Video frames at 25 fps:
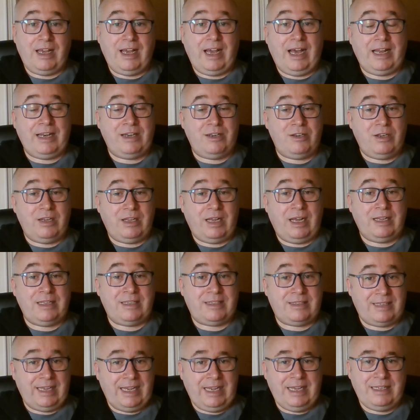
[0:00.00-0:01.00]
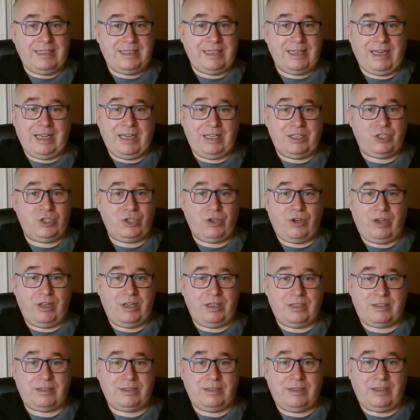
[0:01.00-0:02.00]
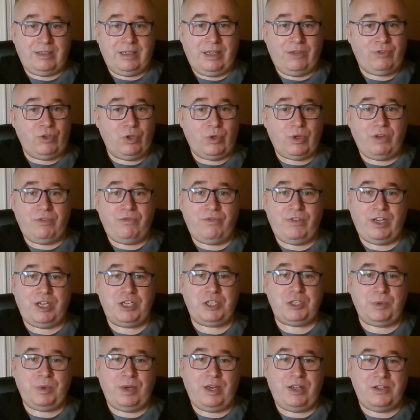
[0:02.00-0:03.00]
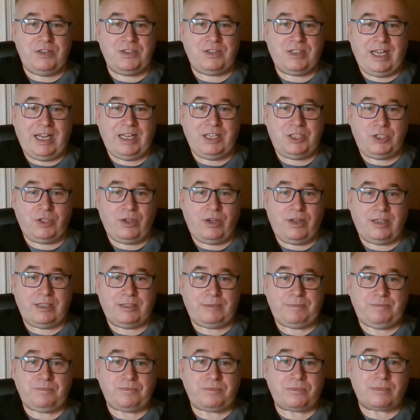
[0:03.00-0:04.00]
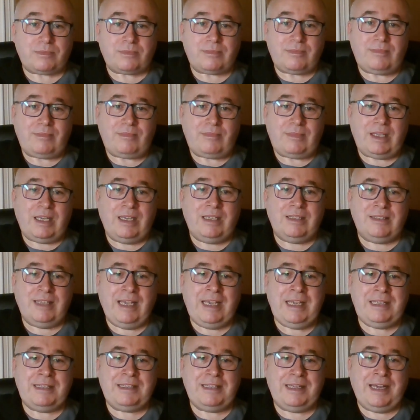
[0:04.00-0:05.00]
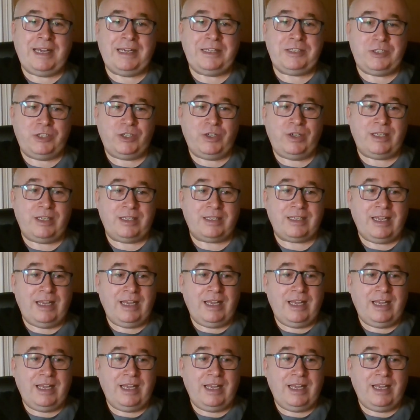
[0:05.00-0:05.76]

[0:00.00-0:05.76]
and say to that child, if you can visualize that child, say to that child,